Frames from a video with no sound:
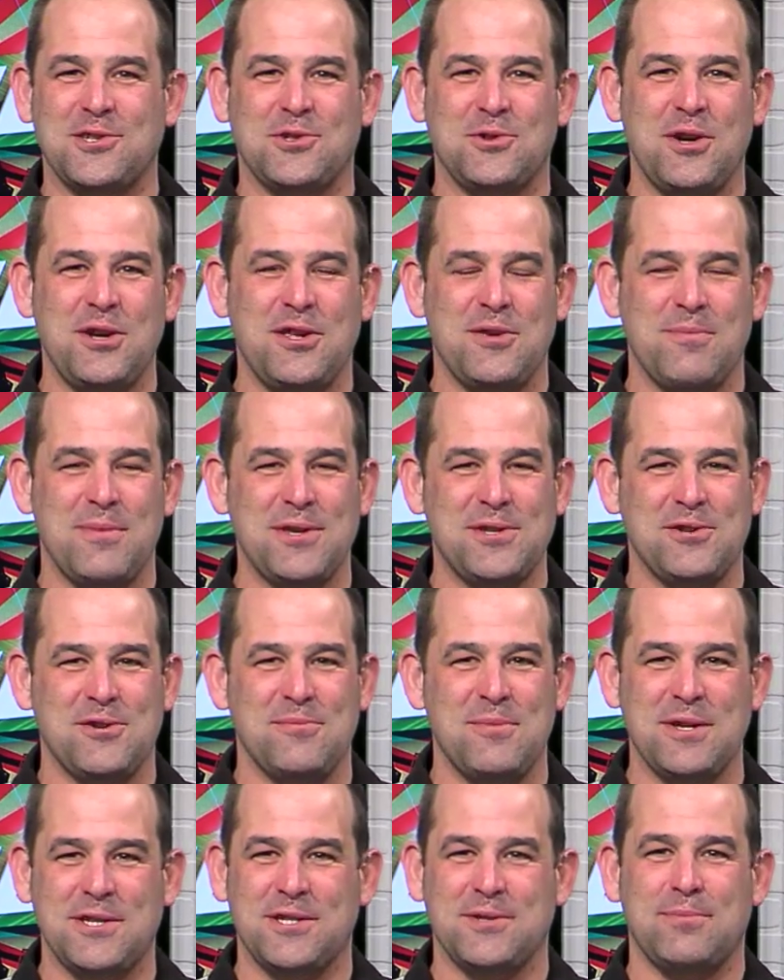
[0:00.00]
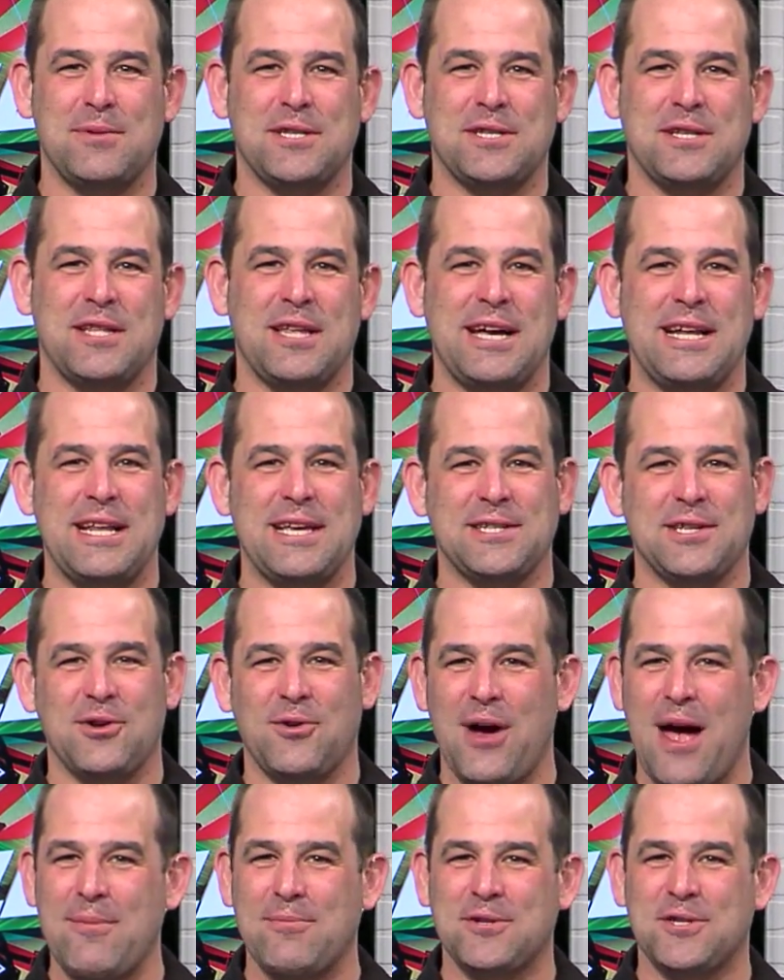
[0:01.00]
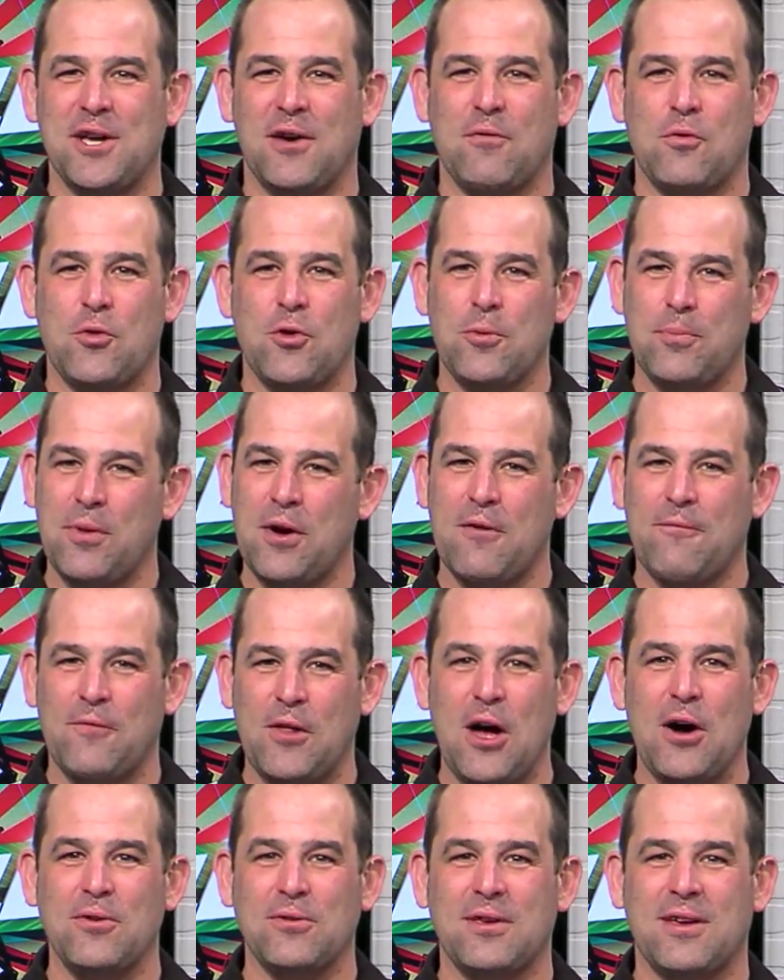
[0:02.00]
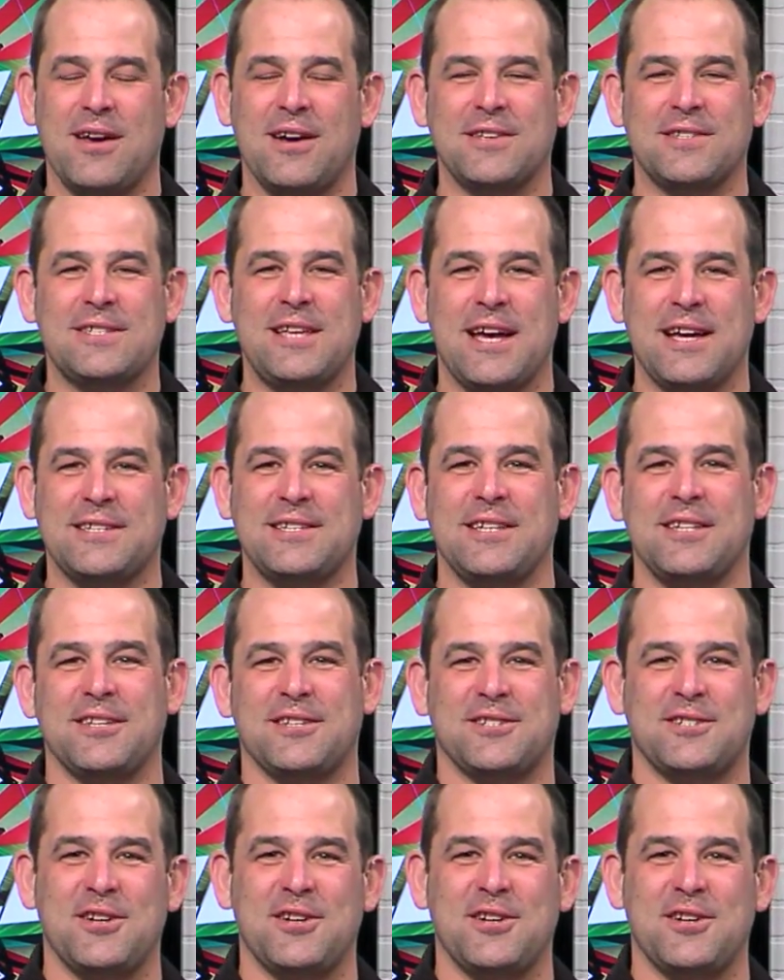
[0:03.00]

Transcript: the street to Mr. and Mrs. Miscellaneous and grab yourself a root beer float, because Tekzilla